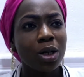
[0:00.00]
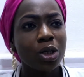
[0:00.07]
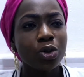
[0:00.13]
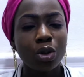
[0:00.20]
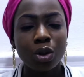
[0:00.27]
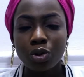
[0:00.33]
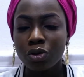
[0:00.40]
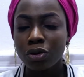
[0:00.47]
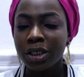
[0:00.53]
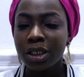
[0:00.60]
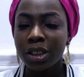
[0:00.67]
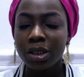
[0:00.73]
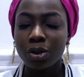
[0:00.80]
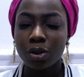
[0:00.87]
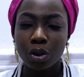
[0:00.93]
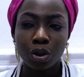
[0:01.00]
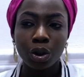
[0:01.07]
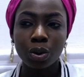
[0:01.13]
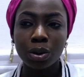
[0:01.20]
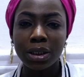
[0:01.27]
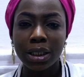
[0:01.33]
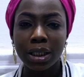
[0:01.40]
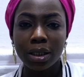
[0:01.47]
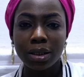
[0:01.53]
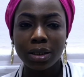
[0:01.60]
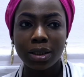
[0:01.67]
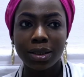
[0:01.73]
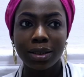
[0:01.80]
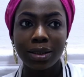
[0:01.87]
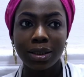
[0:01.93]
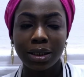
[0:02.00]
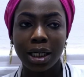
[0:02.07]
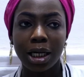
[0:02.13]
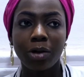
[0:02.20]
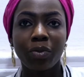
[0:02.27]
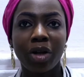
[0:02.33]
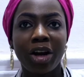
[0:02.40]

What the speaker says: So during this Osun State time,